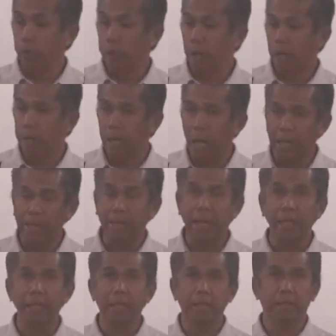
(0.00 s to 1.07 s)
with God. I
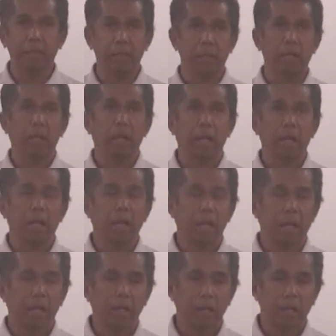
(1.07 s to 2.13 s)
cannot,
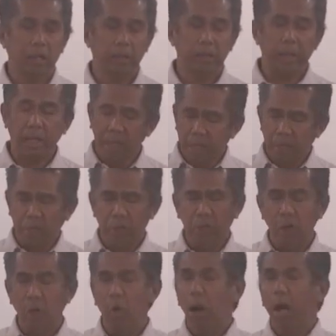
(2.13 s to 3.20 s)
there is
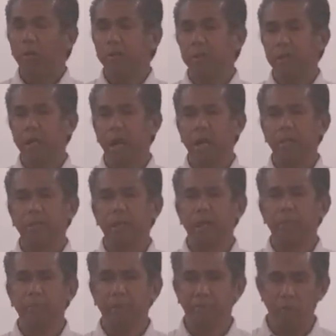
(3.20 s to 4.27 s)
no other
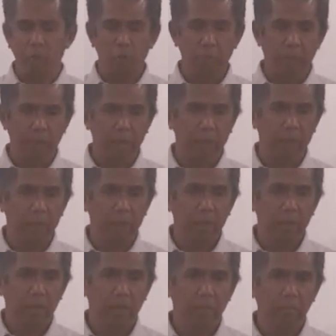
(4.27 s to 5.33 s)
God before me.
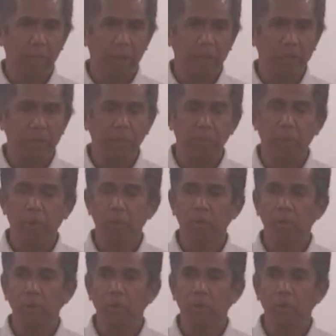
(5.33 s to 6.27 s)
Very simple.